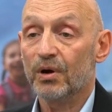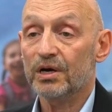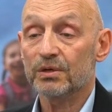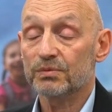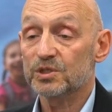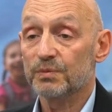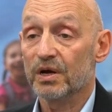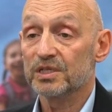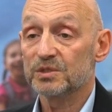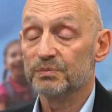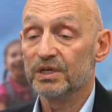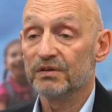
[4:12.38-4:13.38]
market
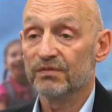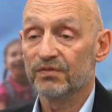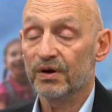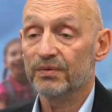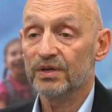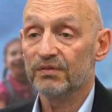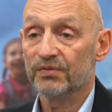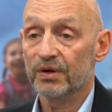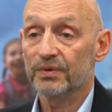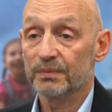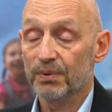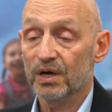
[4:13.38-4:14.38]
response being very,
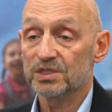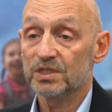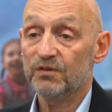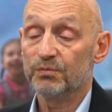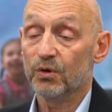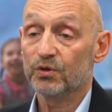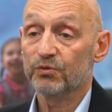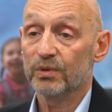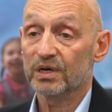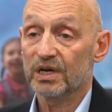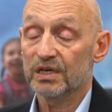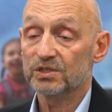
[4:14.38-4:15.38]
very positive, both
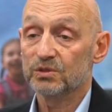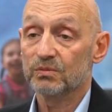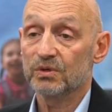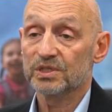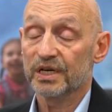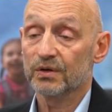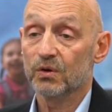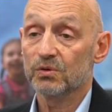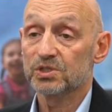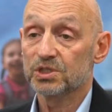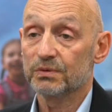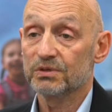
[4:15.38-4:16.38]
from our customers and a
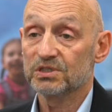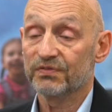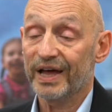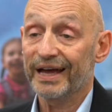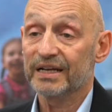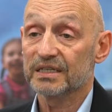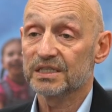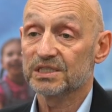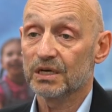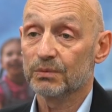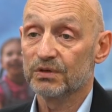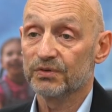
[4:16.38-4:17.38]
whole series of
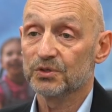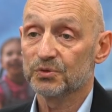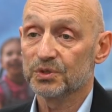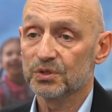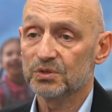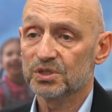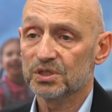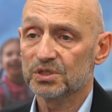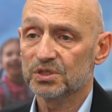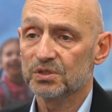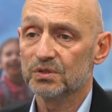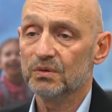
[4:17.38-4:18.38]
analysts that we've introduced
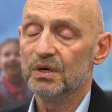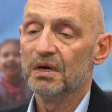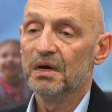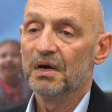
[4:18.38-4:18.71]
this to.